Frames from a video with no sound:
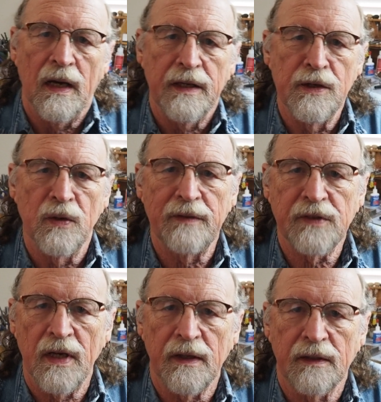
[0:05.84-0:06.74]
I've
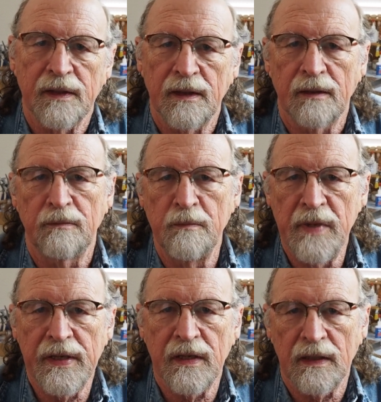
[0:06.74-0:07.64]
taught many